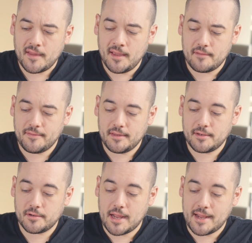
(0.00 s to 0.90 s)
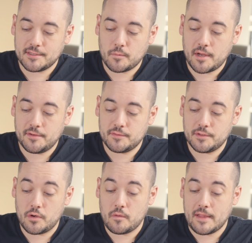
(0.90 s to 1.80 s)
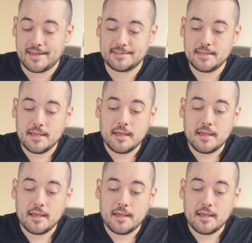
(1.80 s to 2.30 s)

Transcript: and I feel like your guides want you to know that.